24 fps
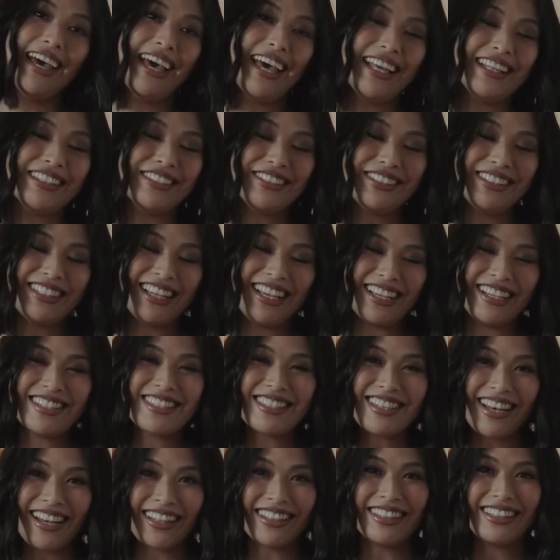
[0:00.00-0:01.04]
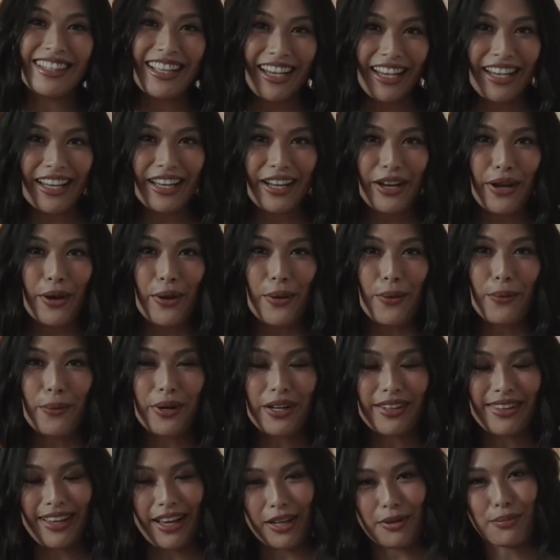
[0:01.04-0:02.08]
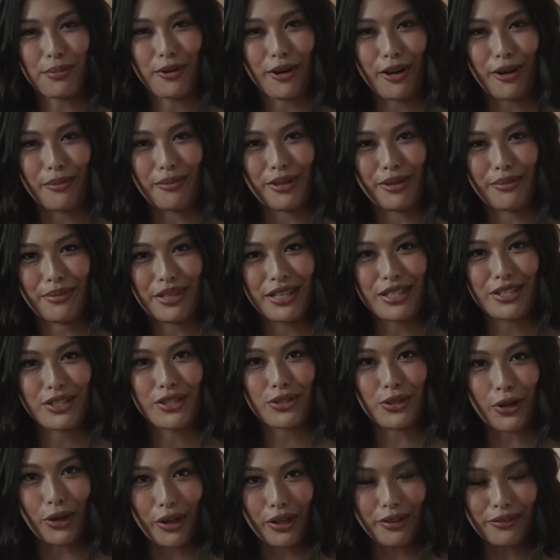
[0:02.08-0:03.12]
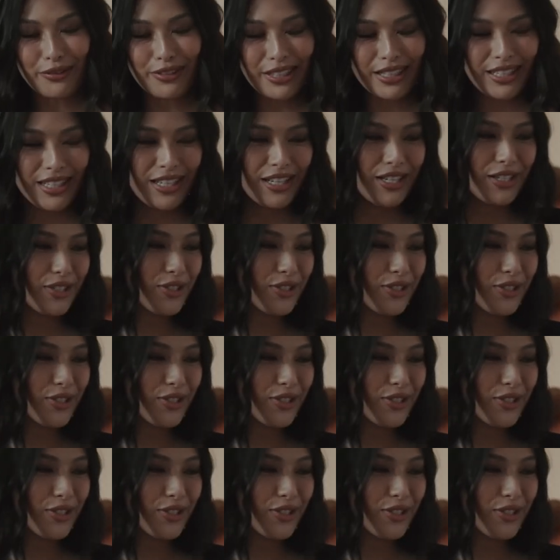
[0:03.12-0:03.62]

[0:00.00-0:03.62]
And today is that day where that problem is solved.